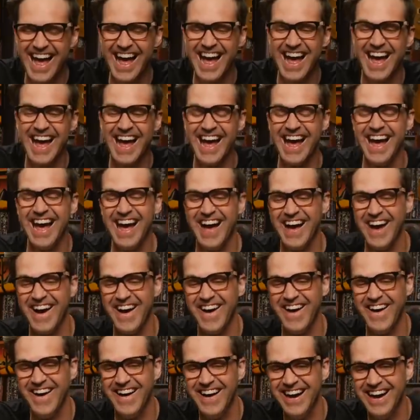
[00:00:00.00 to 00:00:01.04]

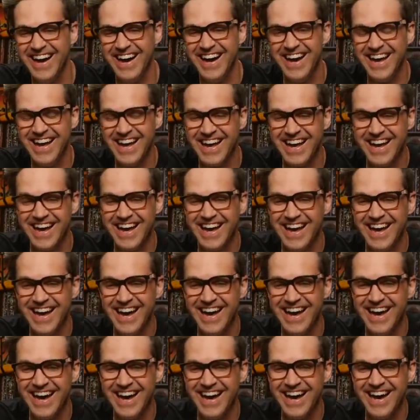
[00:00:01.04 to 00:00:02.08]

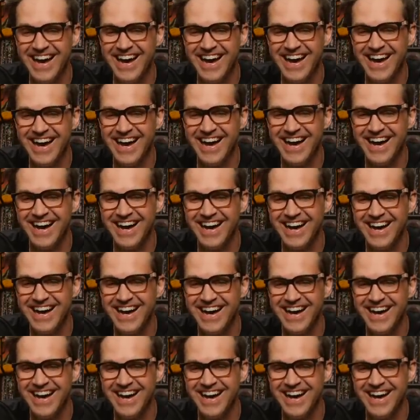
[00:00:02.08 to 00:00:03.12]

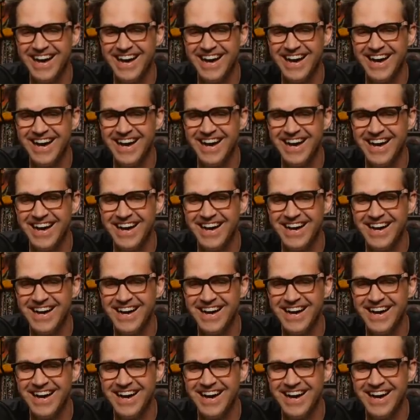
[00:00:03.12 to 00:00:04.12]
The person shown says nothing.